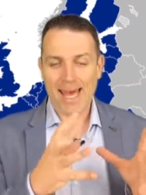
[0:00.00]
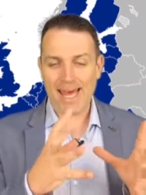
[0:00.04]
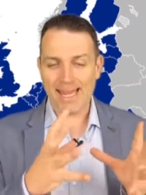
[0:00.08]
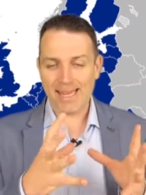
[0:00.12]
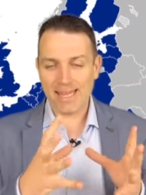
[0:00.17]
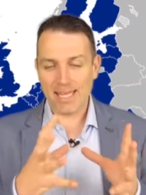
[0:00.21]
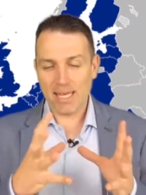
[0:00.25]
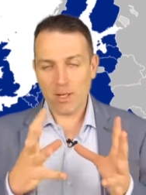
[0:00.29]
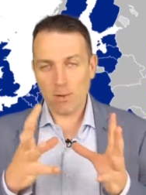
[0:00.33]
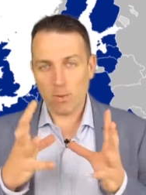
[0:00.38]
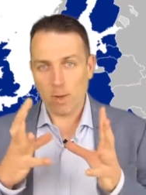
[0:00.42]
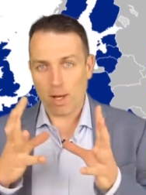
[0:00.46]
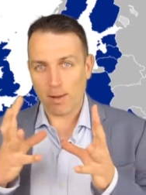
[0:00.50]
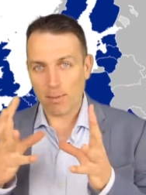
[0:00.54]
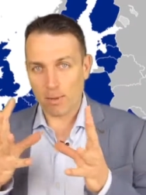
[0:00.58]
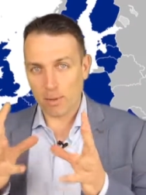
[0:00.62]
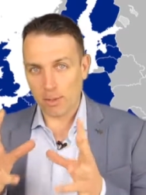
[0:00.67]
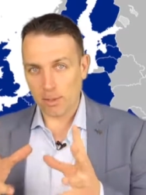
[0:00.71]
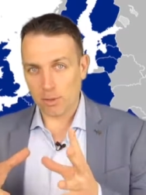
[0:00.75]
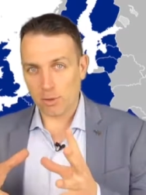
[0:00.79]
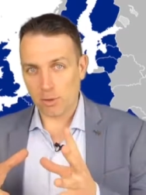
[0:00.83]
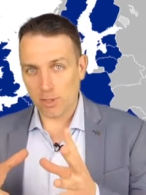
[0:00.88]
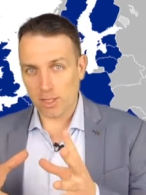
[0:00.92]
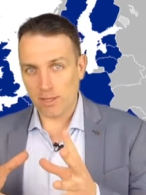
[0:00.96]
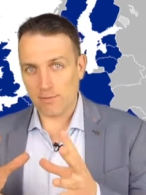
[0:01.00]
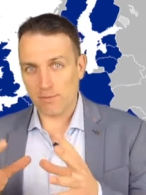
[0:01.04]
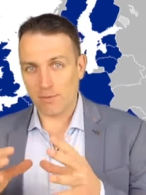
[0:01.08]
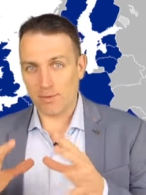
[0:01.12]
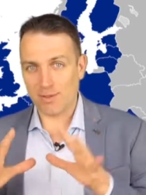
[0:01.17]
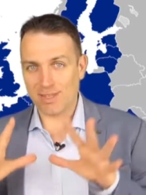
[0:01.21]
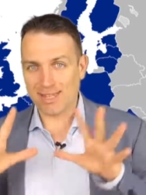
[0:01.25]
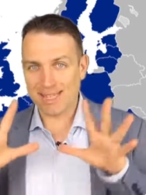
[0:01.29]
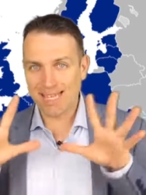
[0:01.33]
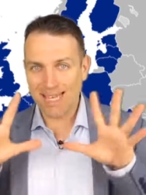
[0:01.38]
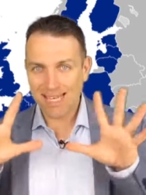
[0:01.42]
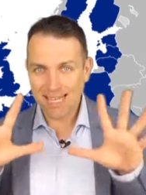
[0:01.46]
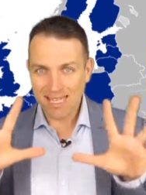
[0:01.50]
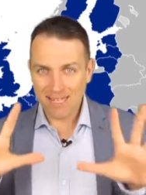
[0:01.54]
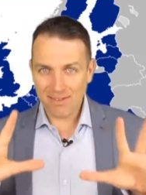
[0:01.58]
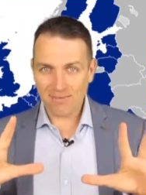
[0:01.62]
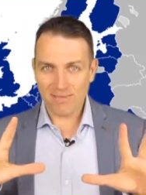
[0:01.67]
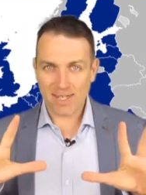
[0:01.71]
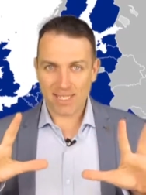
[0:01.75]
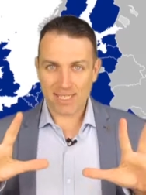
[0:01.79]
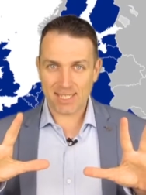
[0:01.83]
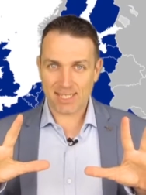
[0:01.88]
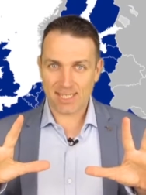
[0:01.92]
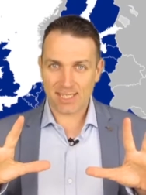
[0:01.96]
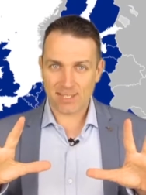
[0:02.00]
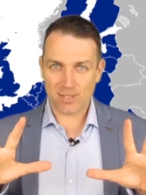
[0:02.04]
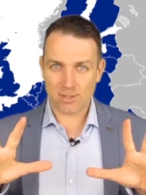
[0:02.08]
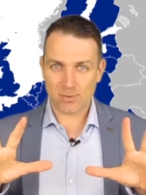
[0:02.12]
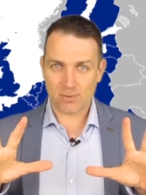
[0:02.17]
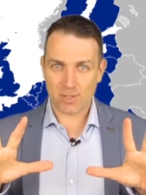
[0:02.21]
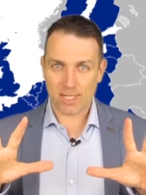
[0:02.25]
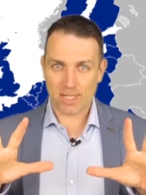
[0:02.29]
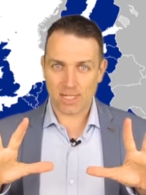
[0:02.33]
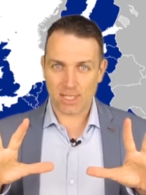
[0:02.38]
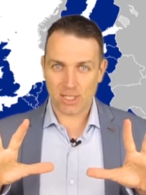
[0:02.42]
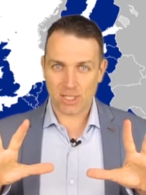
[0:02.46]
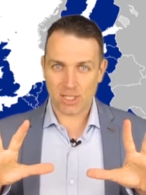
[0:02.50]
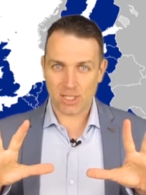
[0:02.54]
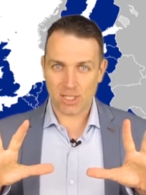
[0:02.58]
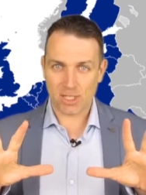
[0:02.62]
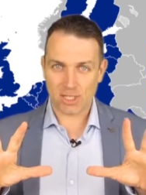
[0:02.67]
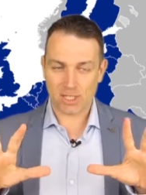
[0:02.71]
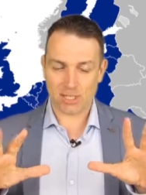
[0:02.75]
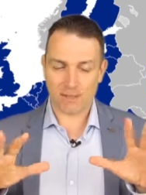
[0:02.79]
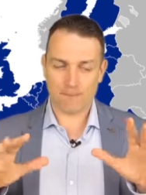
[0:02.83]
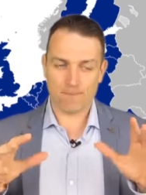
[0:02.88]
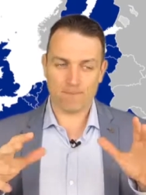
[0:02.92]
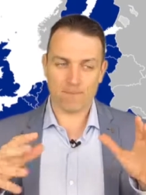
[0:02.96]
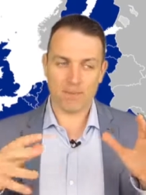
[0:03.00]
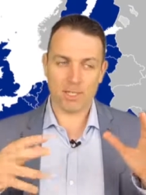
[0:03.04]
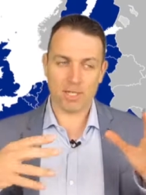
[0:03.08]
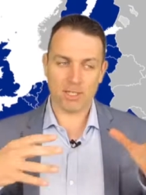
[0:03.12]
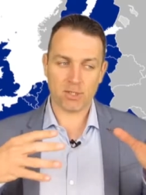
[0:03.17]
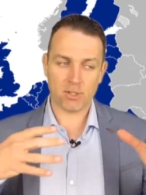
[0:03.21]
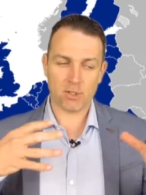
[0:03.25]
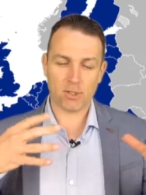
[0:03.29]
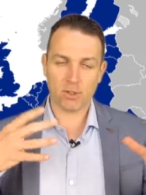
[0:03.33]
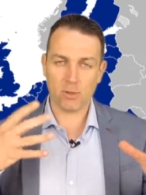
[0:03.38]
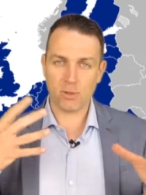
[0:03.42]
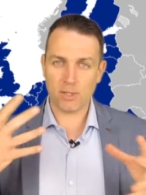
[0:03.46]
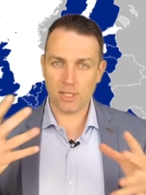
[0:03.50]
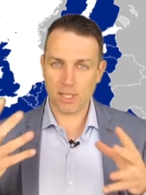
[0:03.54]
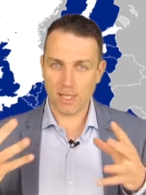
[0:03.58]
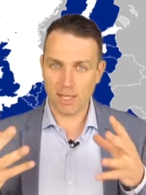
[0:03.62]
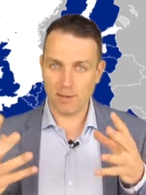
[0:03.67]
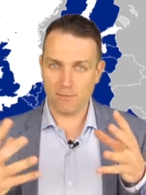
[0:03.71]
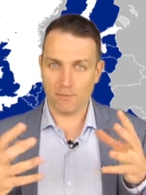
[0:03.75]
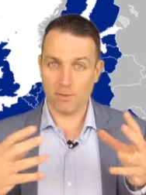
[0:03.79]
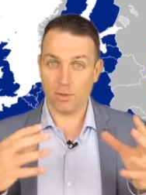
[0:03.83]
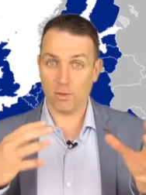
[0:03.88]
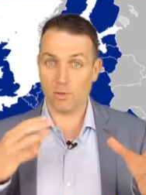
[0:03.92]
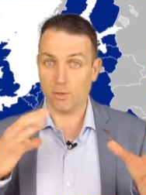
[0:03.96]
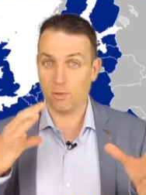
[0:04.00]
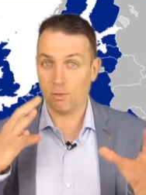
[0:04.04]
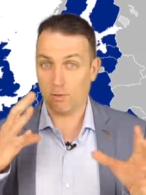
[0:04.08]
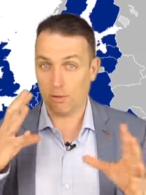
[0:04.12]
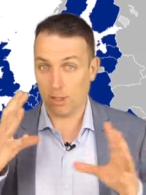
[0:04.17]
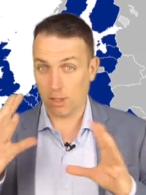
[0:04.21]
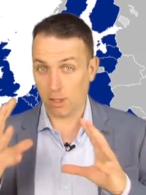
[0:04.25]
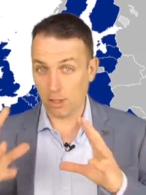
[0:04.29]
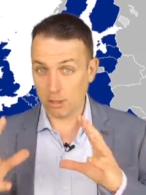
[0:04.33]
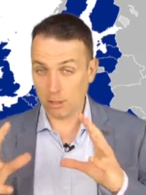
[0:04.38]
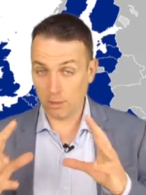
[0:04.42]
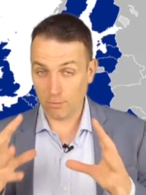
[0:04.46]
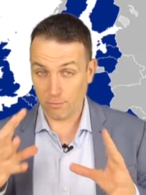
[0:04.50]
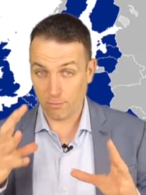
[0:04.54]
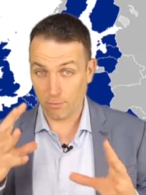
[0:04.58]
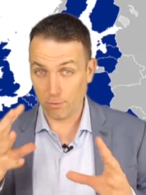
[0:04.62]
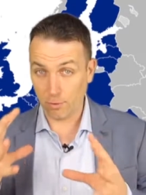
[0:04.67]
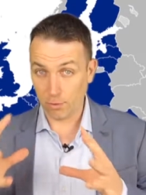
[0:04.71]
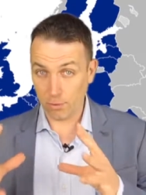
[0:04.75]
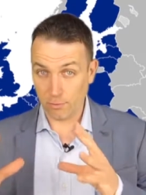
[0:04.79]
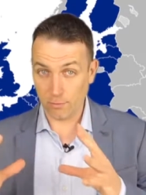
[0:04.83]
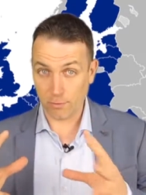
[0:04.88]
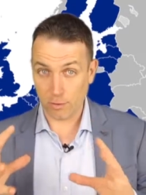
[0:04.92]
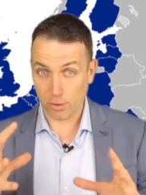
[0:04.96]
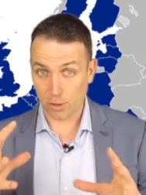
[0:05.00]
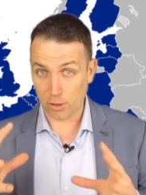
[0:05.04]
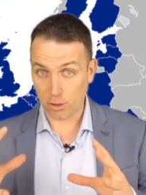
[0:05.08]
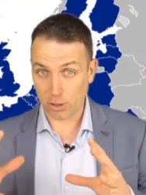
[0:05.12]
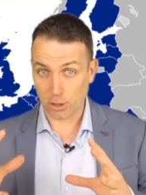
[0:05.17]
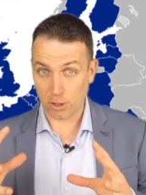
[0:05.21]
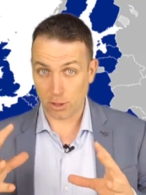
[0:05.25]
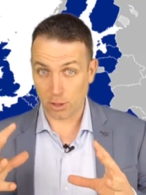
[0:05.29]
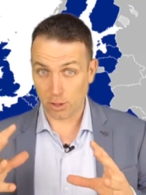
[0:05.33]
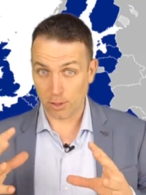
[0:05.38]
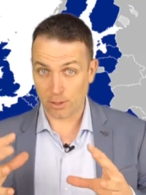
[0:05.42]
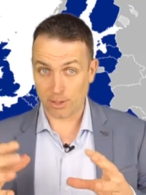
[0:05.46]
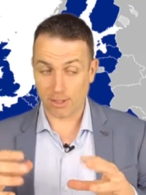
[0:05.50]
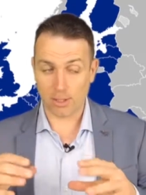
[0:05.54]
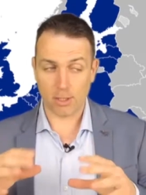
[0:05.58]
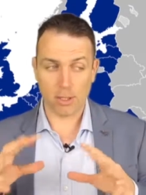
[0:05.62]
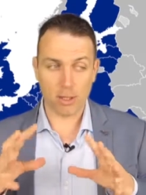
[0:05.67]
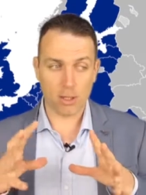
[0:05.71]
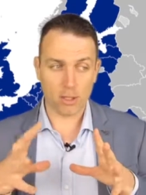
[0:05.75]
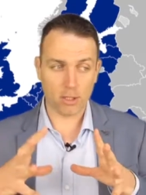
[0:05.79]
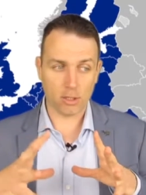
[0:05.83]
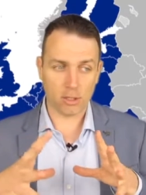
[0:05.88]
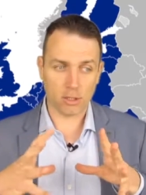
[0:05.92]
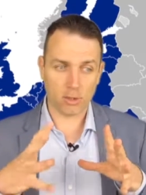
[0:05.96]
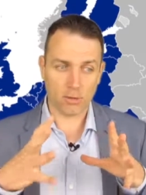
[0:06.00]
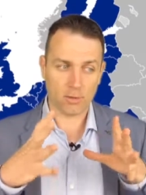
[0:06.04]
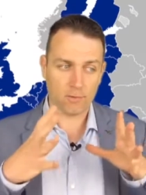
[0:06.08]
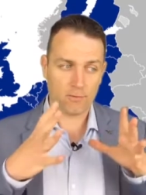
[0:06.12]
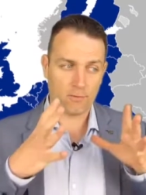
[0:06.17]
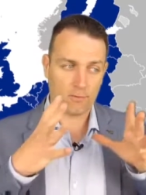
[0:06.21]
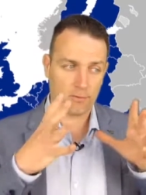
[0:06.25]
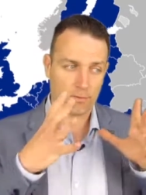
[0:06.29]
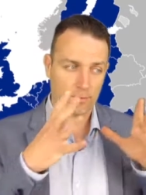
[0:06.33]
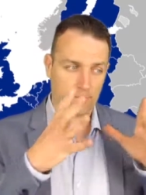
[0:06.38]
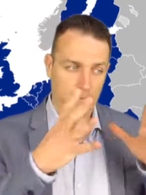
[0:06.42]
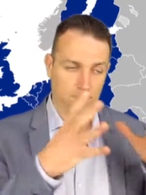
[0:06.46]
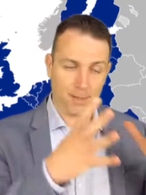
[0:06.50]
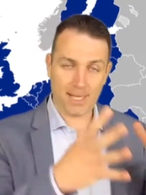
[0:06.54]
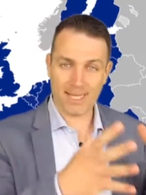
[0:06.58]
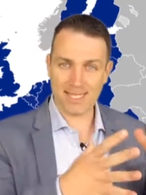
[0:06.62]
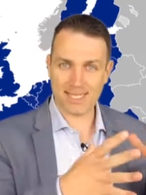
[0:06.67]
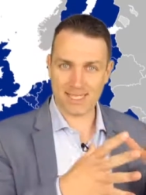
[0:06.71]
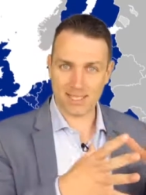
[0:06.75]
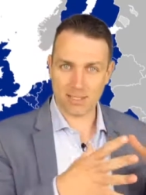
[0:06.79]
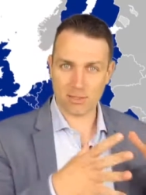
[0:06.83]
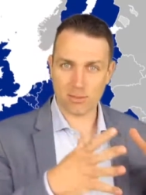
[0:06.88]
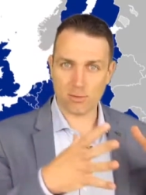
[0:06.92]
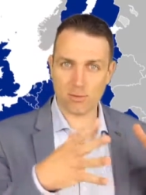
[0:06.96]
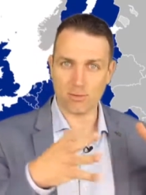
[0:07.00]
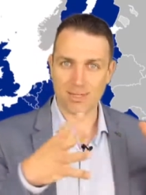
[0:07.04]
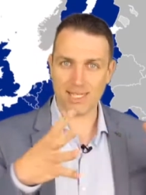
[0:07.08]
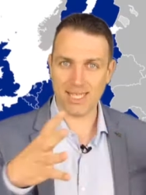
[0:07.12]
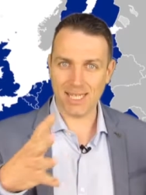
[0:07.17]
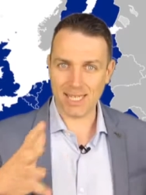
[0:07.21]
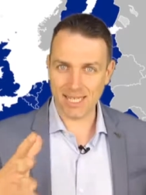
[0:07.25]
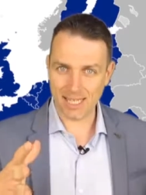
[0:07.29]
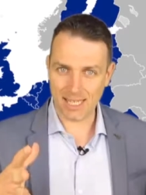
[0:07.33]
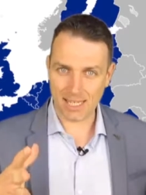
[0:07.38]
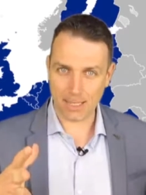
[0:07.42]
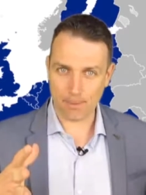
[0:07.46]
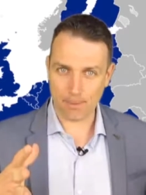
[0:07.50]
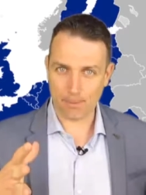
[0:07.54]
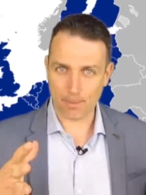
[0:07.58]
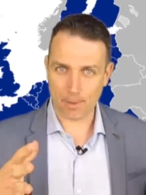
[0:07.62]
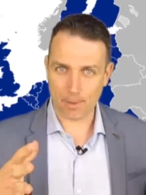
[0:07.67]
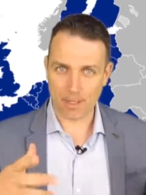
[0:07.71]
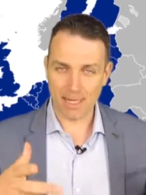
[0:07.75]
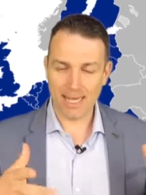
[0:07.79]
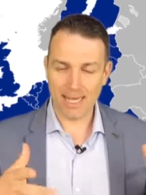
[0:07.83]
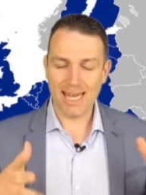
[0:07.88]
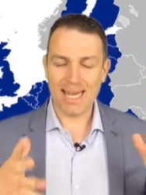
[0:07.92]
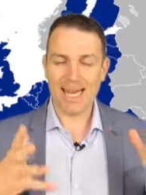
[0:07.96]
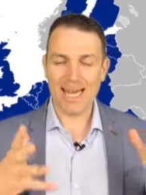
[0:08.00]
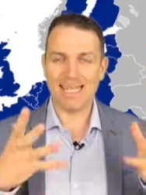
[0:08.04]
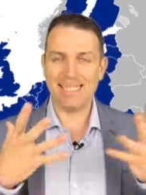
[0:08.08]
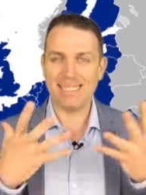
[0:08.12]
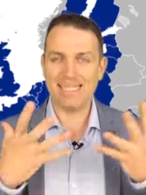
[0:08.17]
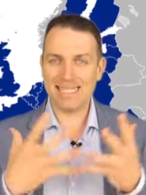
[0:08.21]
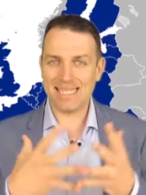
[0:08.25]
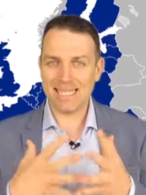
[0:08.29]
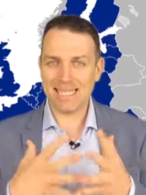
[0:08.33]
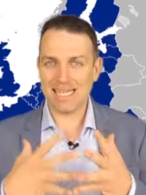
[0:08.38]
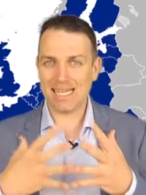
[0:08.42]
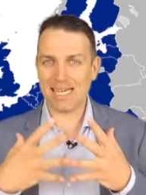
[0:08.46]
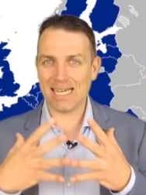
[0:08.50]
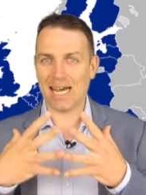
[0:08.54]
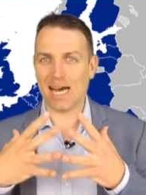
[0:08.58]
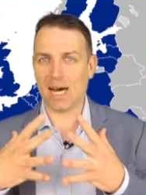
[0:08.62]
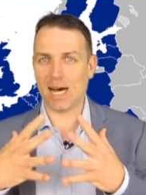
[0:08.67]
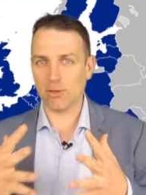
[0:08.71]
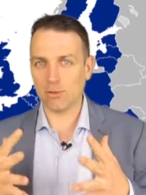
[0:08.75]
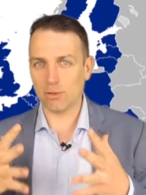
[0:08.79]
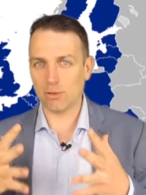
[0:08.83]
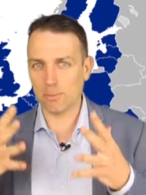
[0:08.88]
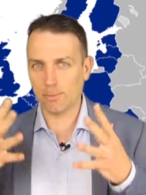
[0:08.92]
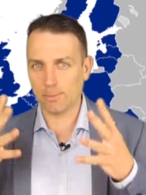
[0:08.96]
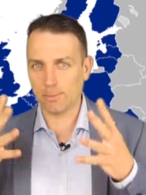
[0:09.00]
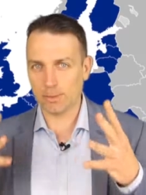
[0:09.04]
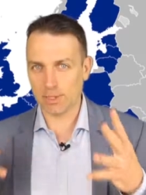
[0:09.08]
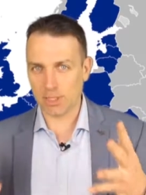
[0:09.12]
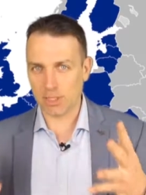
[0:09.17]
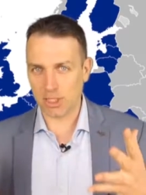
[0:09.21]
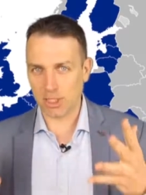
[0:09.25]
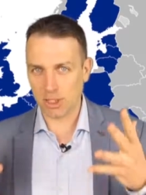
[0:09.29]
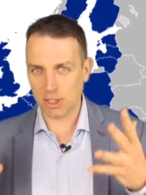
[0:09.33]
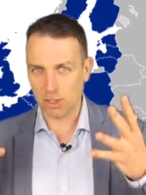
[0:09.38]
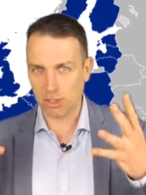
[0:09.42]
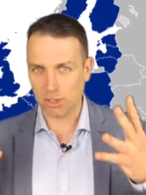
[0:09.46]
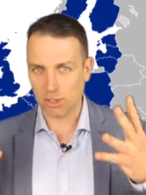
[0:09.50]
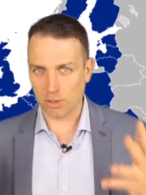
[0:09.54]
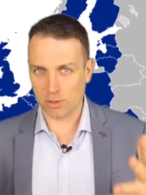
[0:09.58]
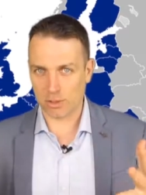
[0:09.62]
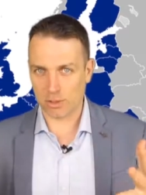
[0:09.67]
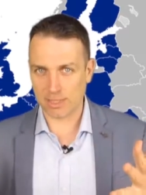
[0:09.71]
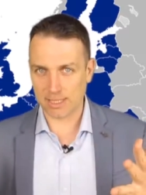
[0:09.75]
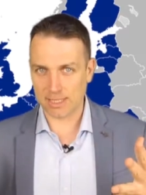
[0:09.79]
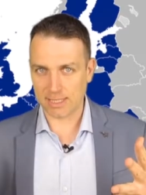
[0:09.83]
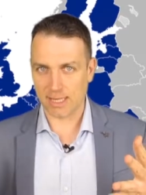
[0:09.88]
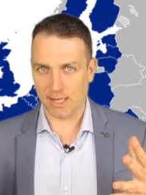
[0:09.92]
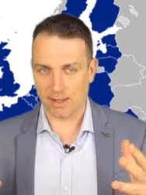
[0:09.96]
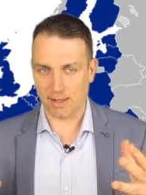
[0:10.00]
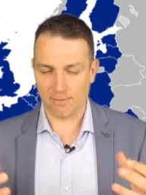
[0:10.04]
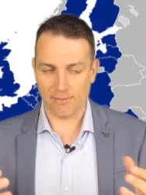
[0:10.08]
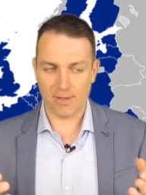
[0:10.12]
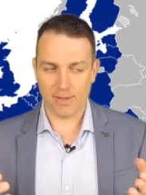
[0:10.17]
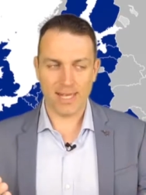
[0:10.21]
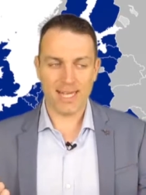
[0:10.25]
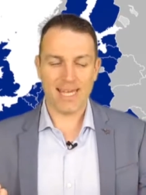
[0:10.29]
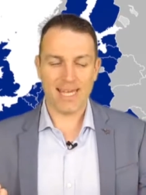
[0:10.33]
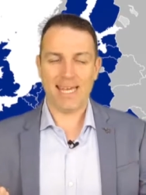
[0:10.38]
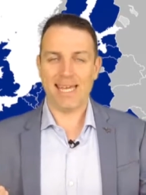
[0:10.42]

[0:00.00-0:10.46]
and then I'm going to give you 10 investing strategies that should give you a lot of food for thought, a lot of places to dig deeper and see how to position yourself